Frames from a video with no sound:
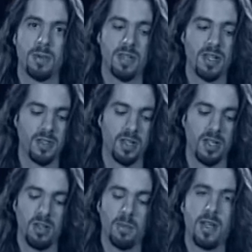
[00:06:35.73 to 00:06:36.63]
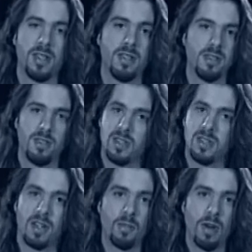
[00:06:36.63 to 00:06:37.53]
things you can do by just
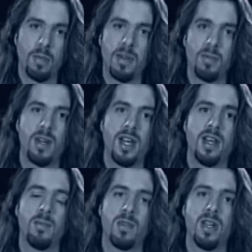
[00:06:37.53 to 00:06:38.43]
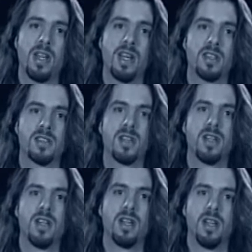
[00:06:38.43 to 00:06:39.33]
like rubbing one hand with the next
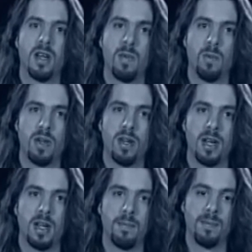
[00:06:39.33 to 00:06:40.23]
and whatnot.